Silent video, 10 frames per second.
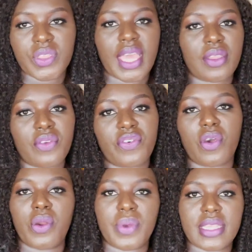Thank you for
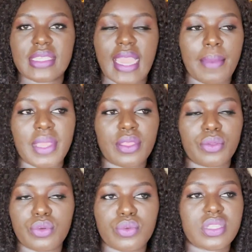always coming
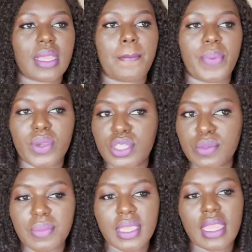through to support
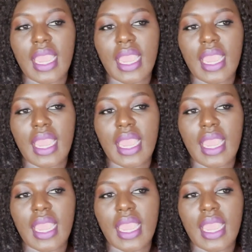me.